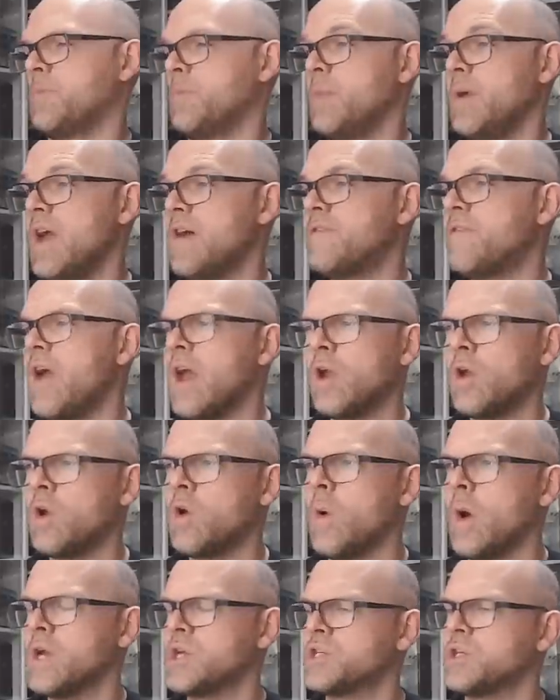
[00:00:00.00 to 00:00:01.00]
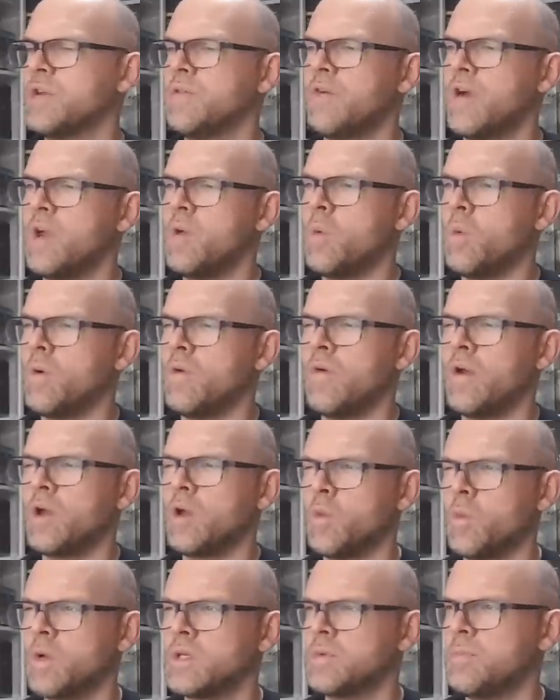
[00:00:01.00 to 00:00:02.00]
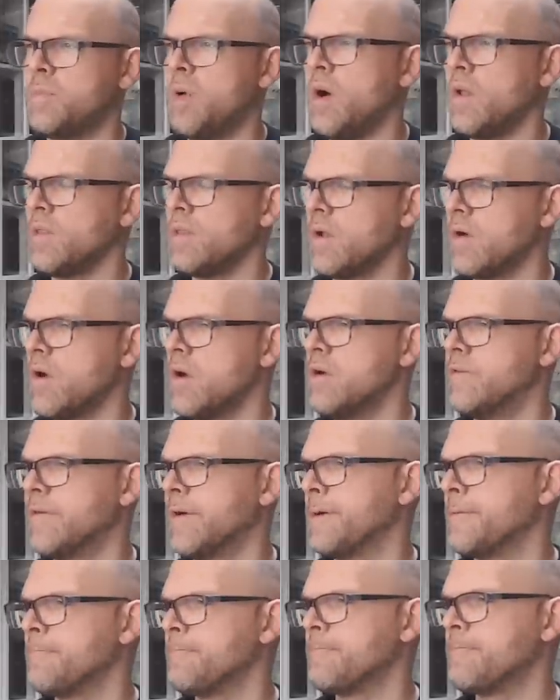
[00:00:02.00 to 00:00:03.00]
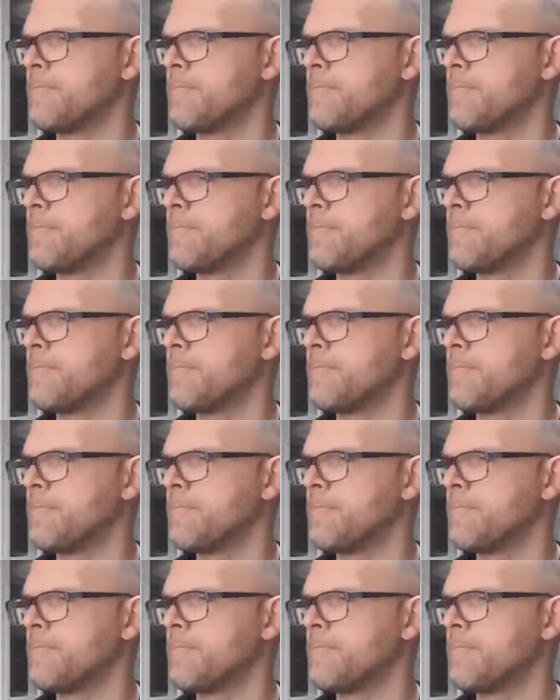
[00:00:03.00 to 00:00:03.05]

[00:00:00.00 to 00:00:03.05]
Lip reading: But, yeah, very good question. Very, very good one to ponder over.